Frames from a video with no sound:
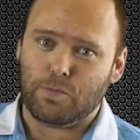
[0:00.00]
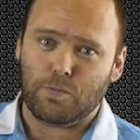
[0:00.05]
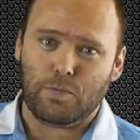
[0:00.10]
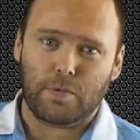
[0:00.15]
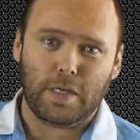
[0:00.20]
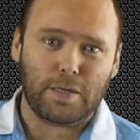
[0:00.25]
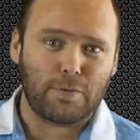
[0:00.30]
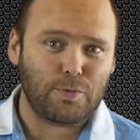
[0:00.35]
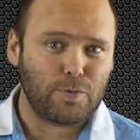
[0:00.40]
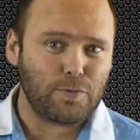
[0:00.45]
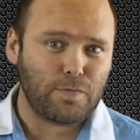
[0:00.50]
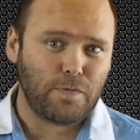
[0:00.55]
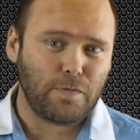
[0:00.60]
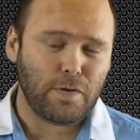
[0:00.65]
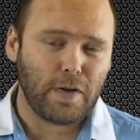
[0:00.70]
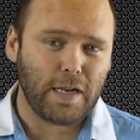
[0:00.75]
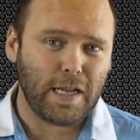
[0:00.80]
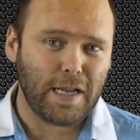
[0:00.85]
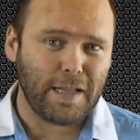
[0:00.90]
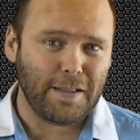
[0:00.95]
we'll
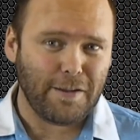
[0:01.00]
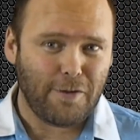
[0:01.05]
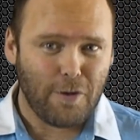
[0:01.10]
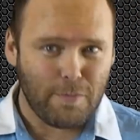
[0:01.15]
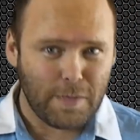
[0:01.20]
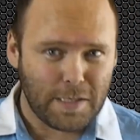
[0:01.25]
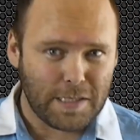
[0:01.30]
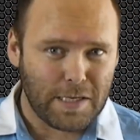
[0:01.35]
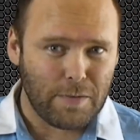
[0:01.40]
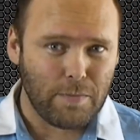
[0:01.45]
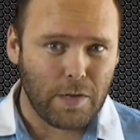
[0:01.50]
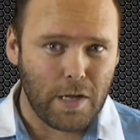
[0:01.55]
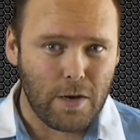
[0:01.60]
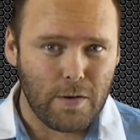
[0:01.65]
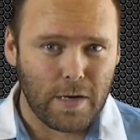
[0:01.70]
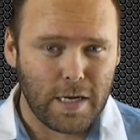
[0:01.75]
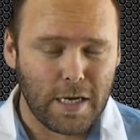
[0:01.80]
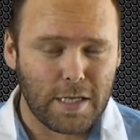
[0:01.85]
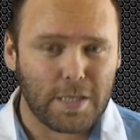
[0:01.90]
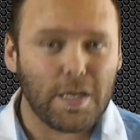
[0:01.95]
find out in the comments down
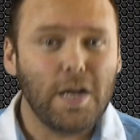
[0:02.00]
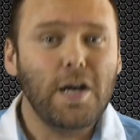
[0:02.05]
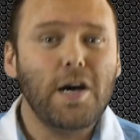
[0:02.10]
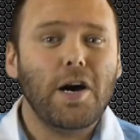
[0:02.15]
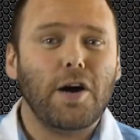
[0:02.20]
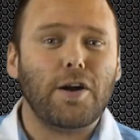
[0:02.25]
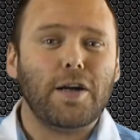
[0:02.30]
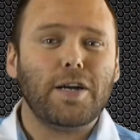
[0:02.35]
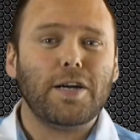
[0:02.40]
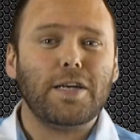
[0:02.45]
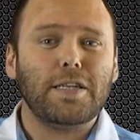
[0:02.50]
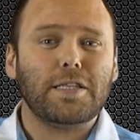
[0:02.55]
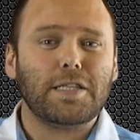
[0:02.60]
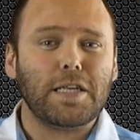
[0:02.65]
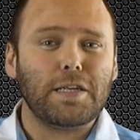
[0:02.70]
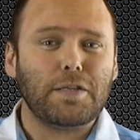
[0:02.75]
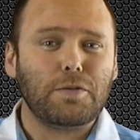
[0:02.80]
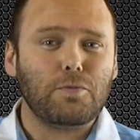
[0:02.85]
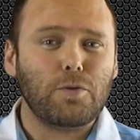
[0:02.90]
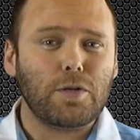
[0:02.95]
below, I guess. Alright guys,
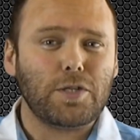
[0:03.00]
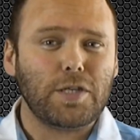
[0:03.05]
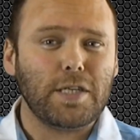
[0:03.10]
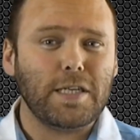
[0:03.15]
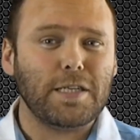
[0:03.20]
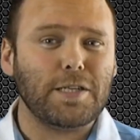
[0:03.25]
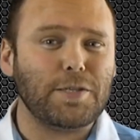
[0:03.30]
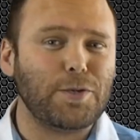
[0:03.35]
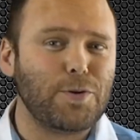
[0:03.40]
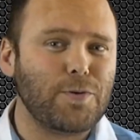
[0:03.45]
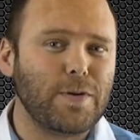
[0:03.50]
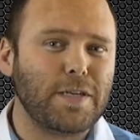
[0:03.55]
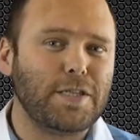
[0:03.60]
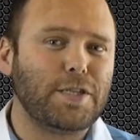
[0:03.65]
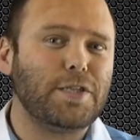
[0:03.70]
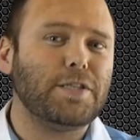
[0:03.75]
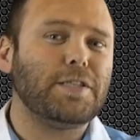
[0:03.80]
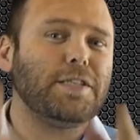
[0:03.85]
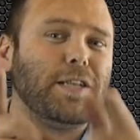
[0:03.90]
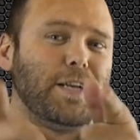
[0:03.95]
thanks for watching, and as
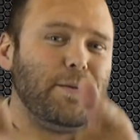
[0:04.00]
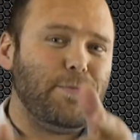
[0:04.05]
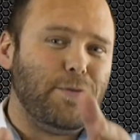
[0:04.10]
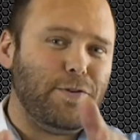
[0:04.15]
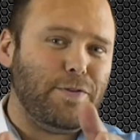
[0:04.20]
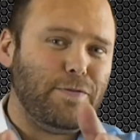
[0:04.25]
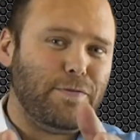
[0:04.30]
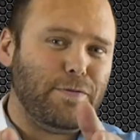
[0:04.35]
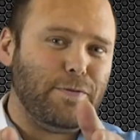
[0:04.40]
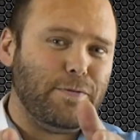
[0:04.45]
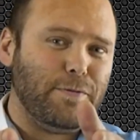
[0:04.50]
always, stay beautiful.